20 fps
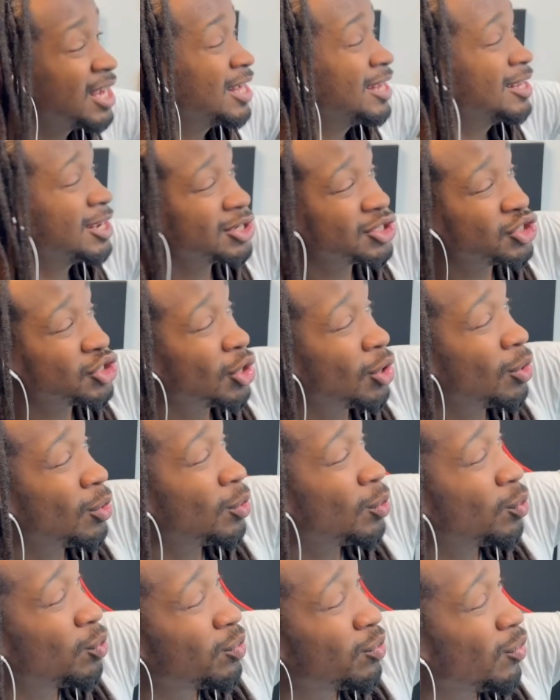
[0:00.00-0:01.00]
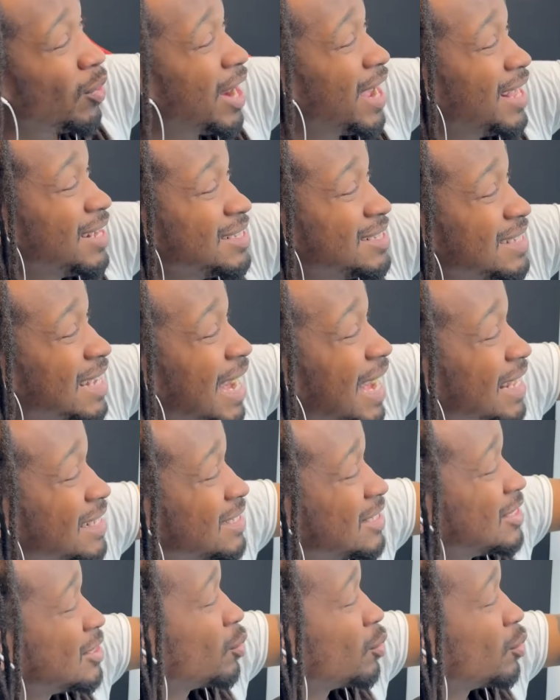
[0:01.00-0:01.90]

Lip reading: There's no red dots